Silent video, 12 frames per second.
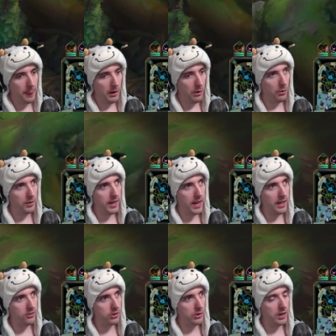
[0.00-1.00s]

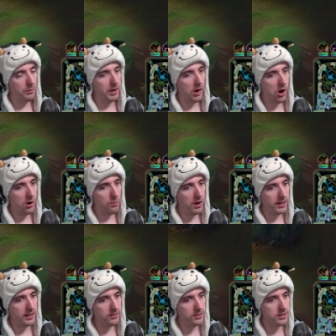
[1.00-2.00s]
Okay, so here we are
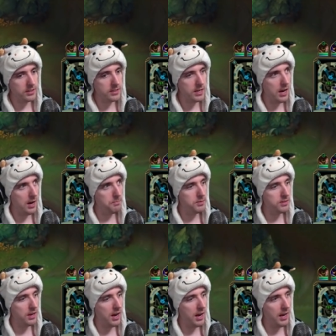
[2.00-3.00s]
running into the top
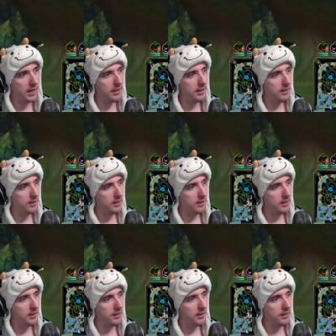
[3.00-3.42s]
side.